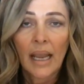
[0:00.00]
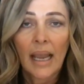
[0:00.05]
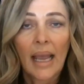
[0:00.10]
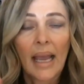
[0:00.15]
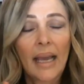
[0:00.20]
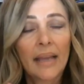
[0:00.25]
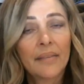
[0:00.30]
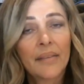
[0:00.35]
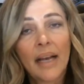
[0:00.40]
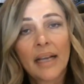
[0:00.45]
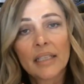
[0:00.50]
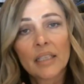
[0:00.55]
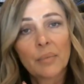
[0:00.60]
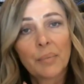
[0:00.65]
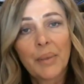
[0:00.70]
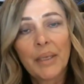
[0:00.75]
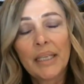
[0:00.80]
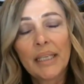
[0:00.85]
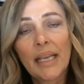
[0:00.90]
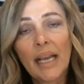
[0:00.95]
And that's
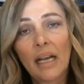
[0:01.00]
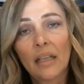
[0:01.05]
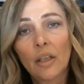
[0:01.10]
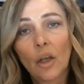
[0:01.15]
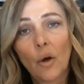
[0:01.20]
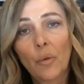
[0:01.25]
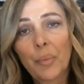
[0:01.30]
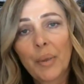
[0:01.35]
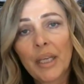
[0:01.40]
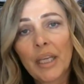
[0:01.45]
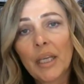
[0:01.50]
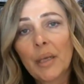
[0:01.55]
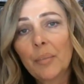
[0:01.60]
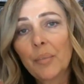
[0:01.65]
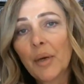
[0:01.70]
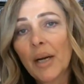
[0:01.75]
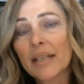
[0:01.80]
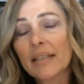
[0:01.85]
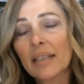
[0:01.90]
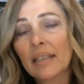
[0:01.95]
PLOP,
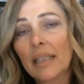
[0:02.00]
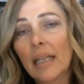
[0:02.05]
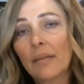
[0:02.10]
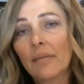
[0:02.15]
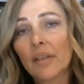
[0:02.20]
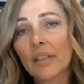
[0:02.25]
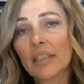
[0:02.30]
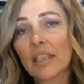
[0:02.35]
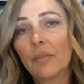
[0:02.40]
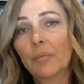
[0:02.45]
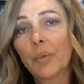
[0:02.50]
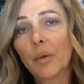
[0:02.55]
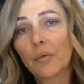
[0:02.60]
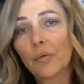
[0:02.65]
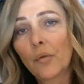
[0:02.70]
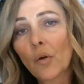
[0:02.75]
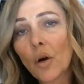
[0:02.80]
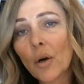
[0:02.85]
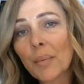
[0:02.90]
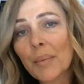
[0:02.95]
present levels of
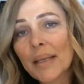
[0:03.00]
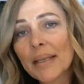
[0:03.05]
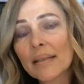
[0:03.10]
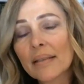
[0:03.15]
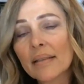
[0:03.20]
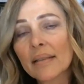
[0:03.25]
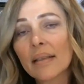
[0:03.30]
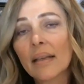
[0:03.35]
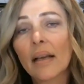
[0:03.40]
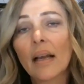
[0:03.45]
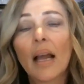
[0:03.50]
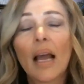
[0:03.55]
performance.